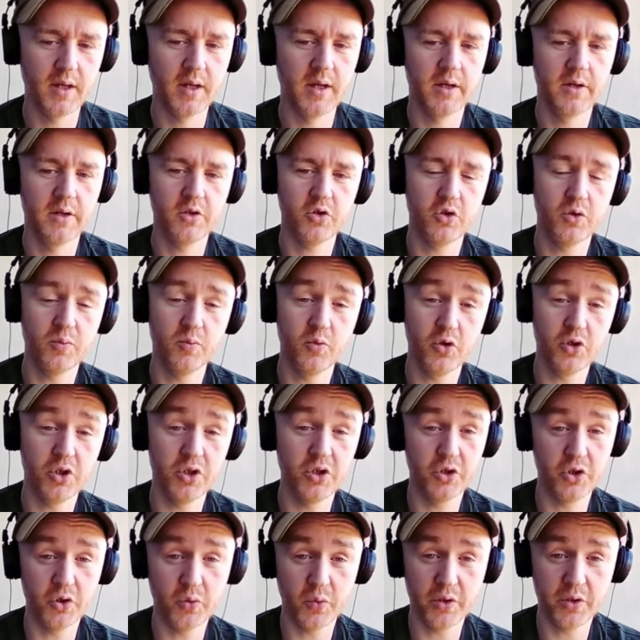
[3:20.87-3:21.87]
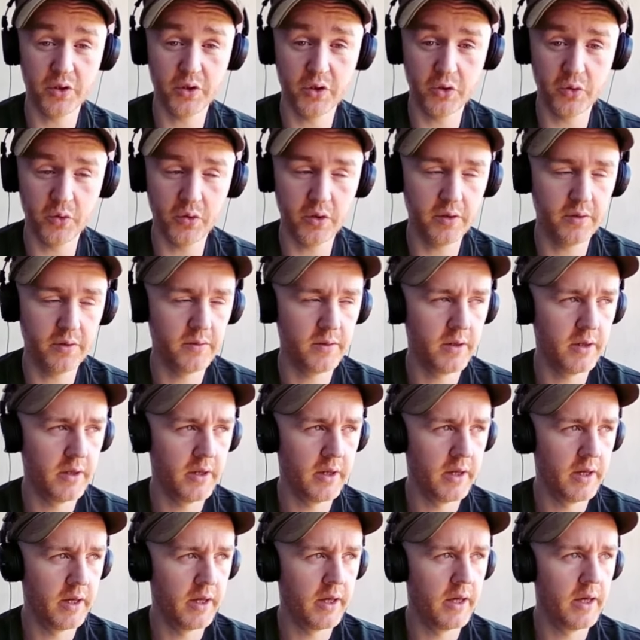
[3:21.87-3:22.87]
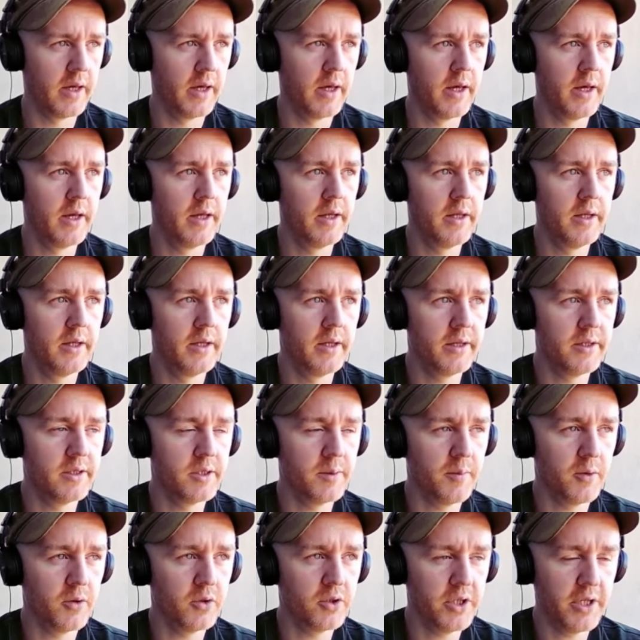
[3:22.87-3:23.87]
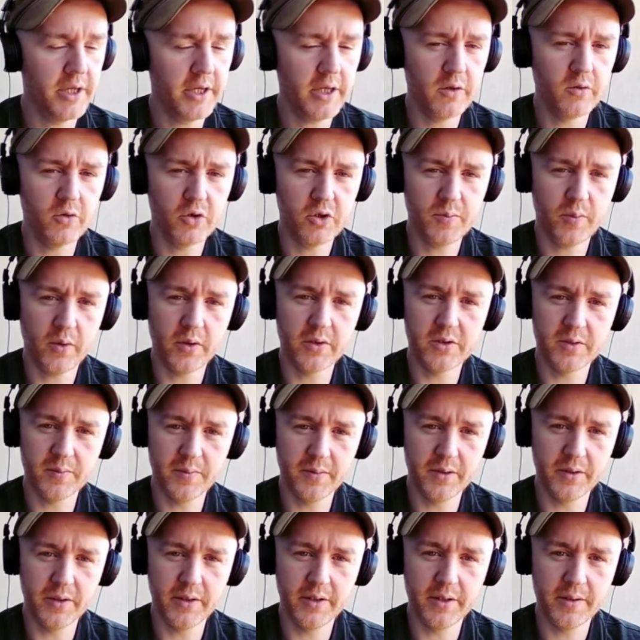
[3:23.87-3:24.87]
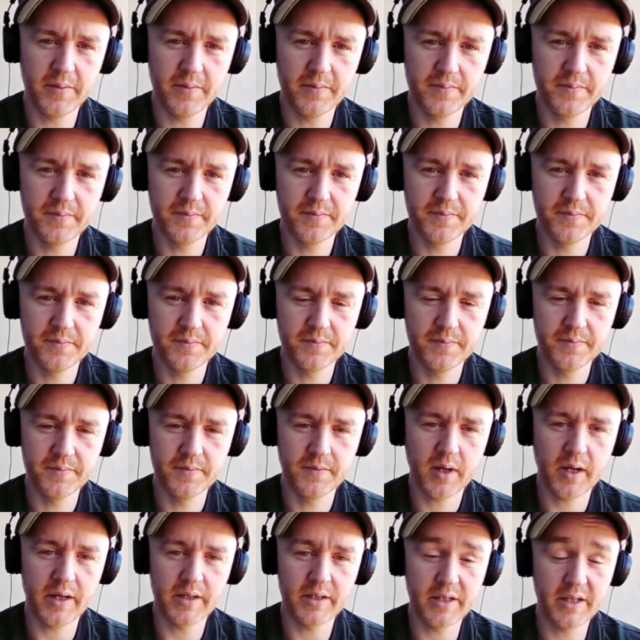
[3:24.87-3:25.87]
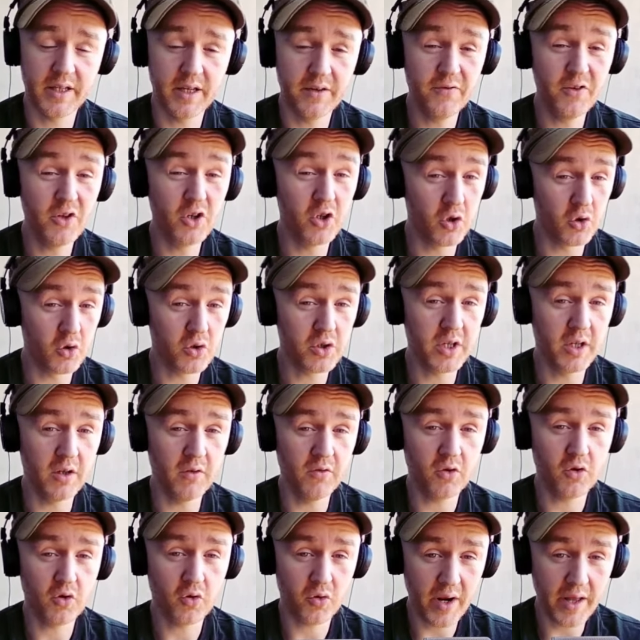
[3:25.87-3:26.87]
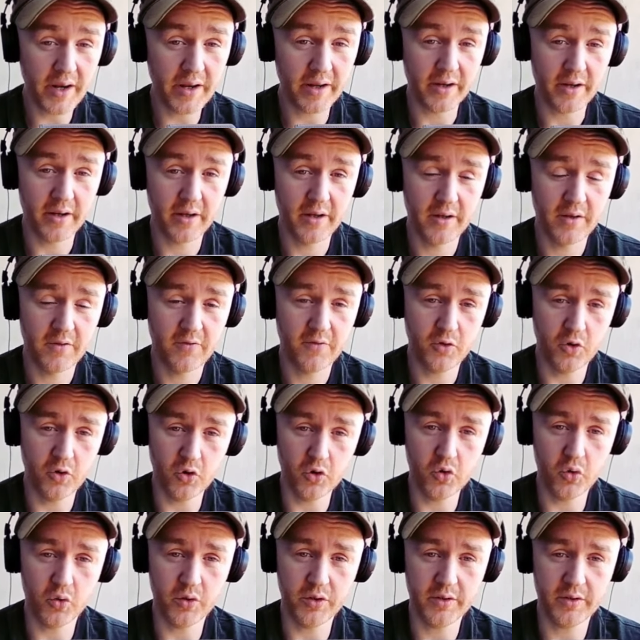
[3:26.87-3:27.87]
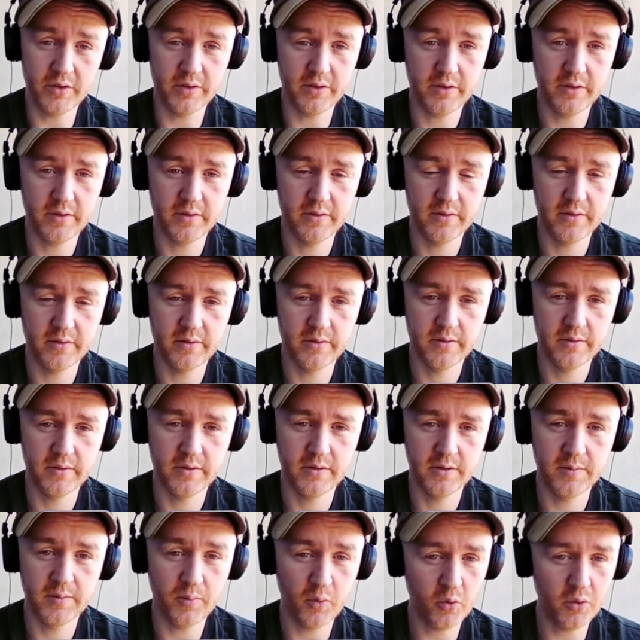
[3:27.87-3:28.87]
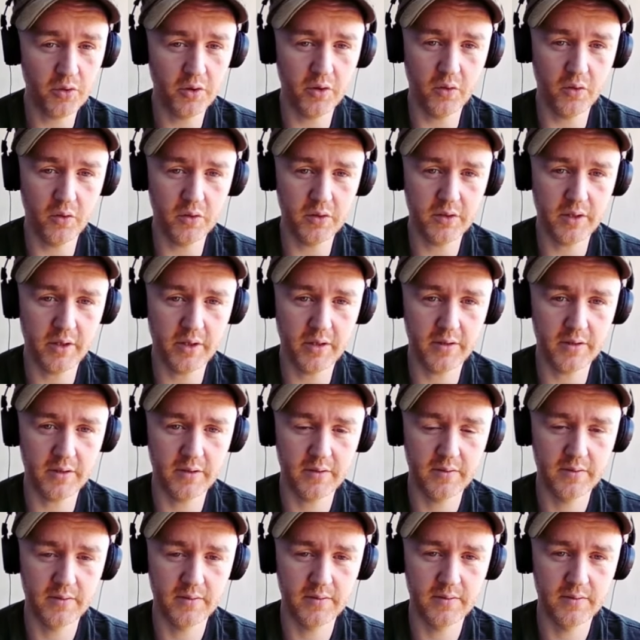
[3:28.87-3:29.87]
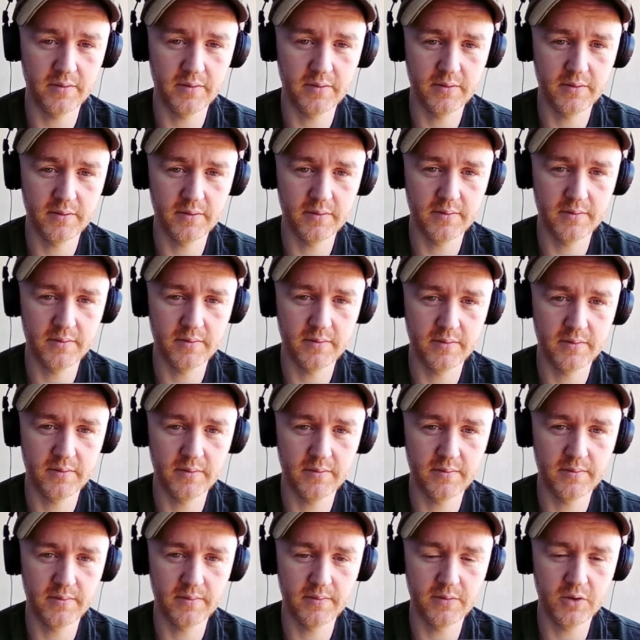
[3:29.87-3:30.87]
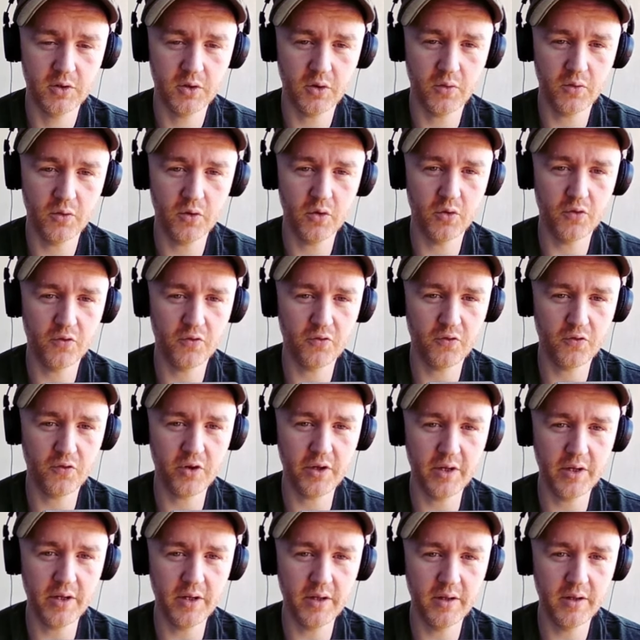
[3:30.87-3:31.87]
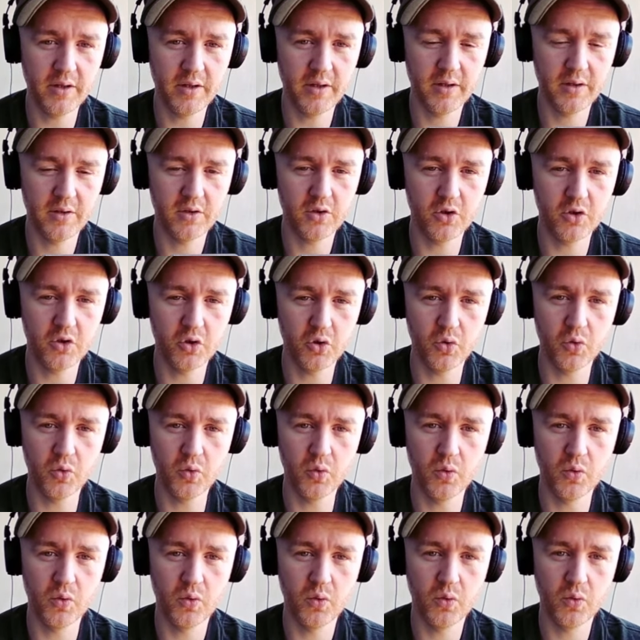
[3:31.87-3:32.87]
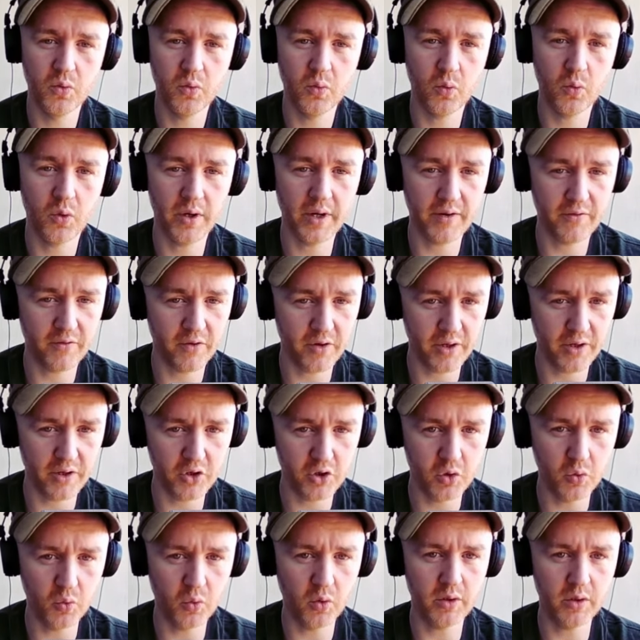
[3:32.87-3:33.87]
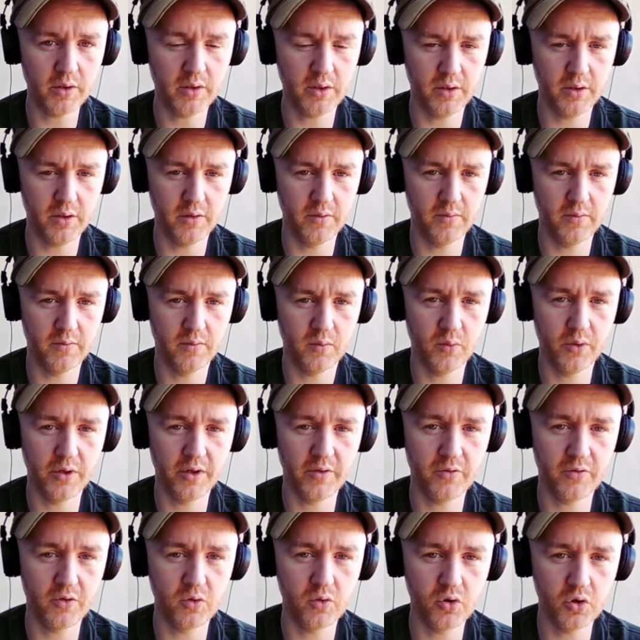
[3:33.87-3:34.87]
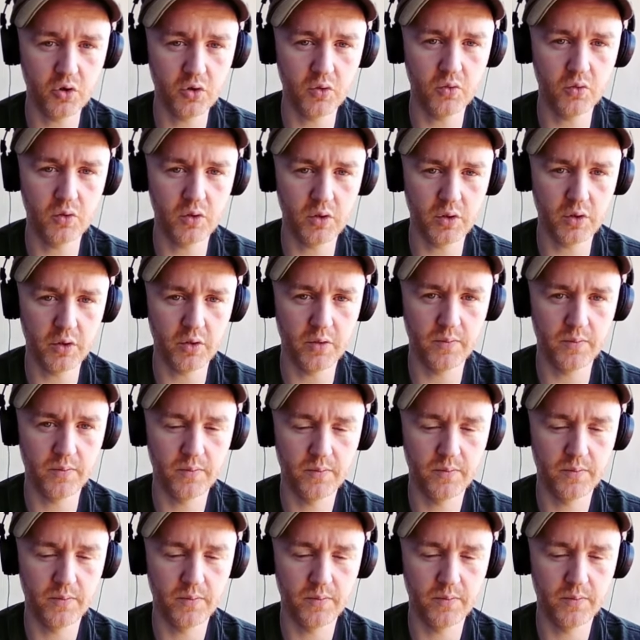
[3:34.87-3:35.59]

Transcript: So it's a much easier way to do it. It's about taking responsibility and giving yourself credit for your choices. Both of those things. So you're free to do whatever it is you want to do, whatever you choose to do.